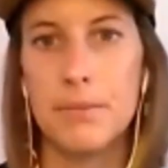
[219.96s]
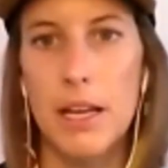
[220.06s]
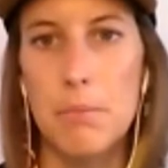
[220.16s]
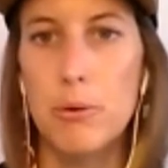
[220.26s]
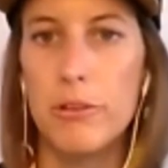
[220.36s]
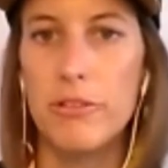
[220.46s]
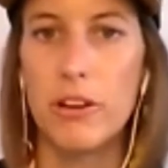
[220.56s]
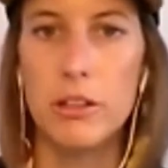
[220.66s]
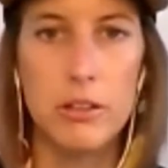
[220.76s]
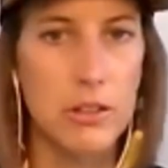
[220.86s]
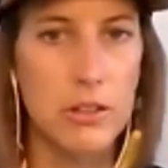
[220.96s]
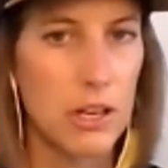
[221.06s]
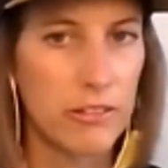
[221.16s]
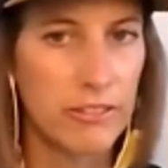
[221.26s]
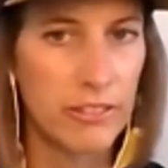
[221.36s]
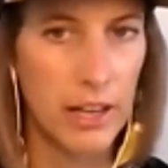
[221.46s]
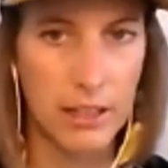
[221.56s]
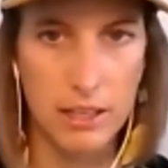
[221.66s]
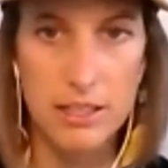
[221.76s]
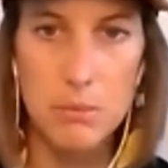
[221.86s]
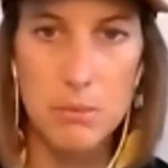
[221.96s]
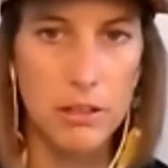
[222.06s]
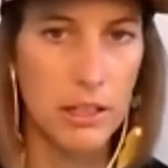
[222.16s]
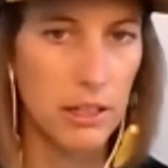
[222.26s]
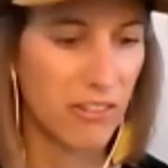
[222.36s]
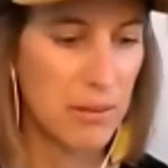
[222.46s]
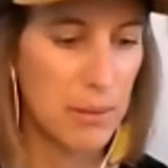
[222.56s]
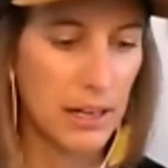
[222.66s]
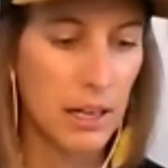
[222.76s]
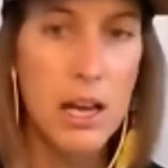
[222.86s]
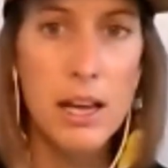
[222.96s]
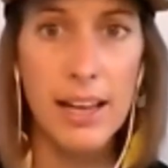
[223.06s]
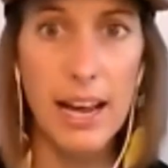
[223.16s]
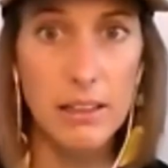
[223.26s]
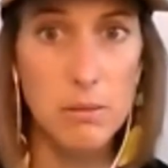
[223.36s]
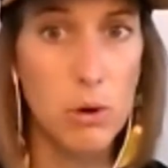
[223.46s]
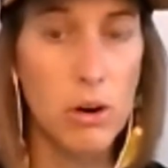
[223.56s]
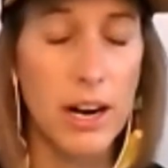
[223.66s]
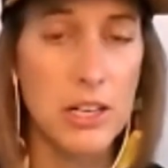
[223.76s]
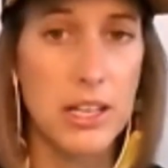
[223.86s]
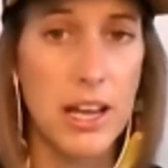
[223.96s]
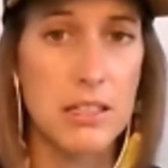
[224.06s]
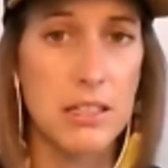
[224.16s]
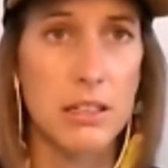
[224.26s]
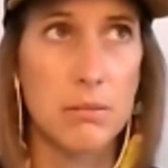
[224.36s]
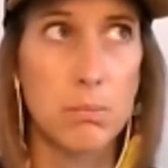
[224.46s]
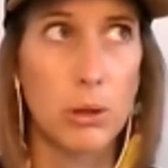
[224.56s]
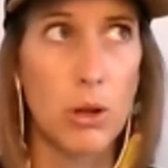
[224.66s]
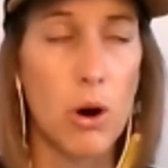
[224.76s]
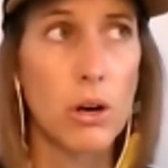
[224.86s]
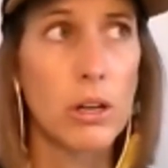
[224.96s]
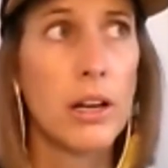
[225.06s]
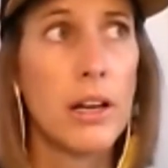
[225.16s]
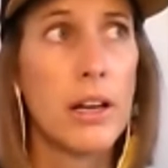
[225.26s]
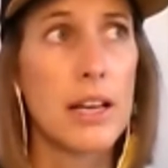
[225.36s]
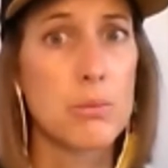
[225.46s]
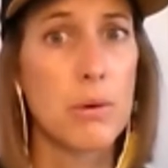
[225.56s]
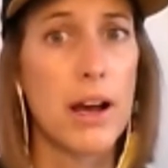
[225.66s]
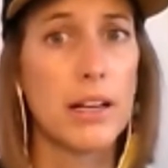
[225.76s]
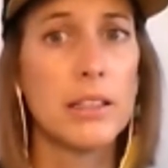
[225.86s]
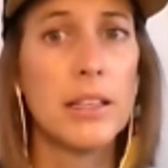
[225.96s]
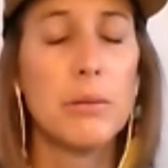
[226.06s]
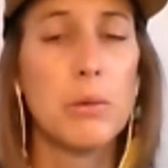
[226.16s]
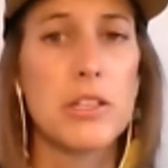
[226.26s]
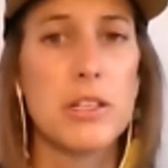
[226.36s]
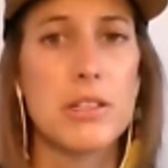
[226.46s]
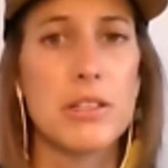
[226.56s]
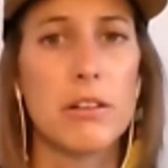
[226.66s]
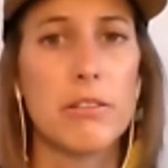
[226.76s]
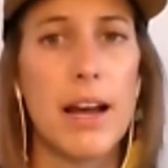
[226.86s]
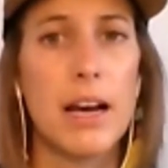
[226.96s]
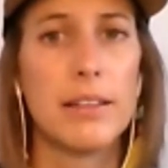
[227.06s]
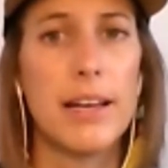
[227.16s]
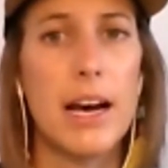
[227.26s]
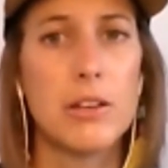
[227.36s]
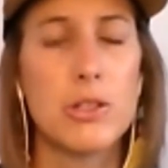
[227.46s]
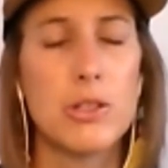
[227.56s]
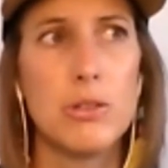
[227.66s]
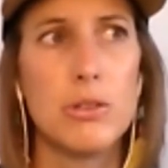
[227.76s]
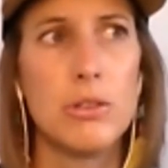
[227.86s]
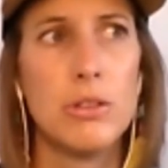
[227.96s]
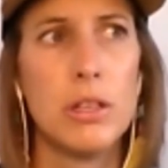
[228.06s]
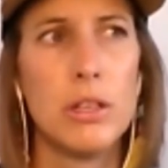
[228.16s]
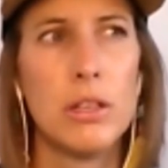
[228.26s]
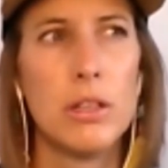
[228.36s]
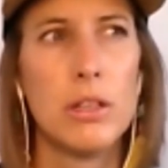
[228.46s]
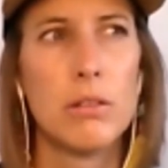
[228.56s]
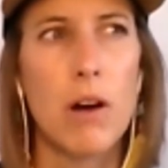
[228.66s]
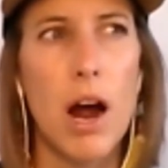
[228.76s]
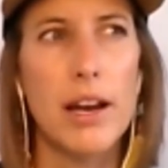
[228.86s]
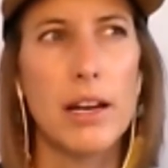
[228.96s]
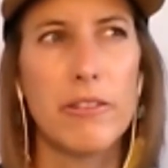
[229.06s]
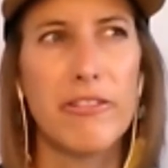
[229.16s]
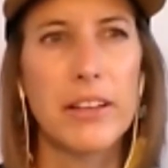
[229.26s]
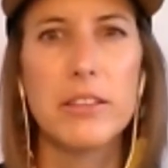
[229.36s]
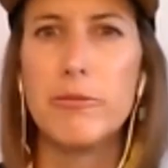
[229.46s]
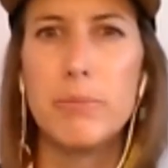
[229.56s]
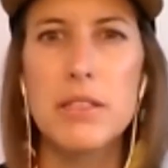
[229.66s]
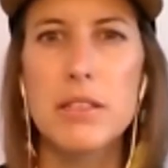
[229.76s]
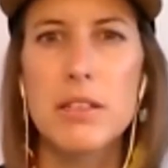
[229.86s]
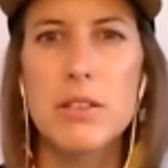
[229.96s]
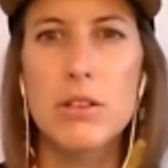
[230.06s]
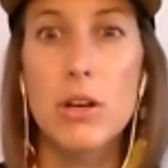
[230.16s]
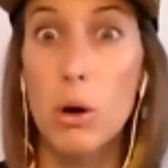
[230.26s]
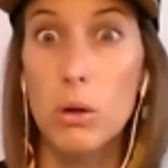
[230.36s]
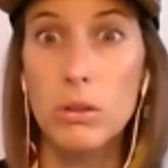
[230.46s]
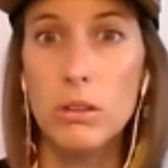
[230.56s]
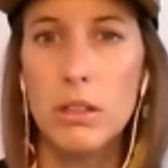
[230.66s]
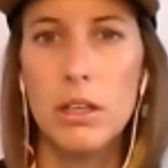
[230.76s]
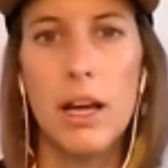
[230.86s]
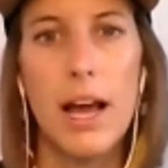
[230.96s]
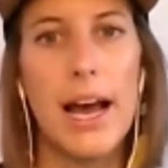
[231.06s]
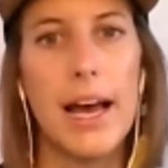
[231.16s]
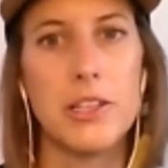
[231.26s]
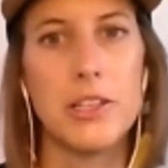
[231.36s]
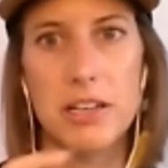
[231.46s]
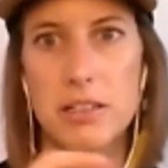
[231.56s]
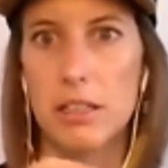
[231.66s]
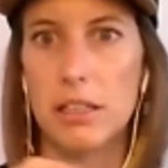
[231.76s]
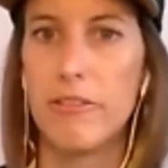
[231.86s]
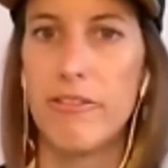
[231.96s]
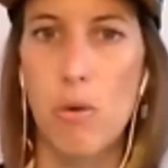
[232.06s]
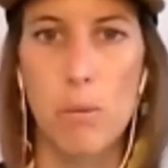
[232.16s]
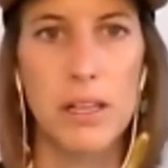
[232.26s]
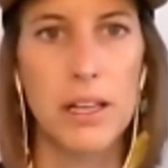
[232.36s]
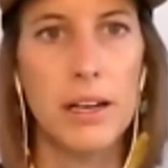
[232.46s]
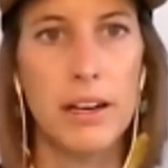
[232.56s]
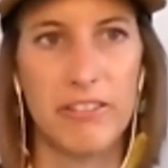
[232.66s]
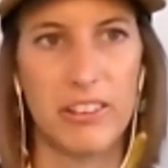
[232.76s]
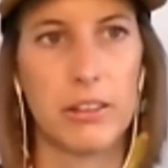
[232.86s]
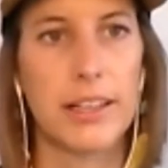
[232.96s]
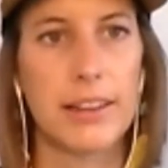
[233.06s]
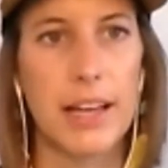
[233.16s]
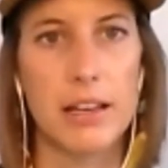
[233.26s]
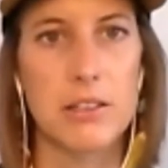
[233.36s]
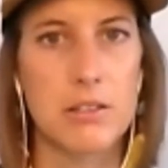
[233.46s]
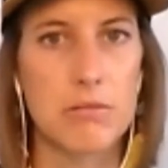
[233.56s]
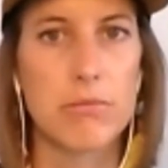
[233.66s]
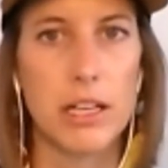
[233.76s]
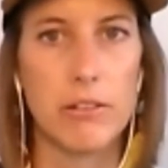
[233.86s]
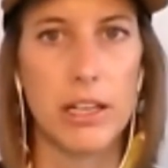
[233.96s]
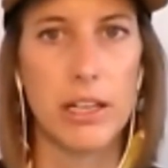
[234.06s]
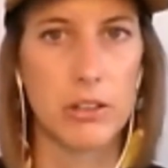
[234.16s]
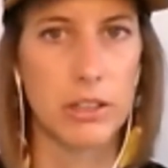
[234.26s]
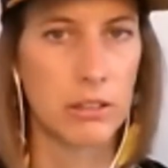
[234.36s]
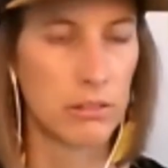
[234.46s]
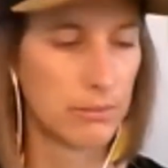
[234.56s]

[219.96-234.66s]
improve on yourself, and the tips are in the feedback. Kathy Moore actually has a blog as well, which is around how to write an effective business goal. And she has a little formula. I feel like that is really, really good.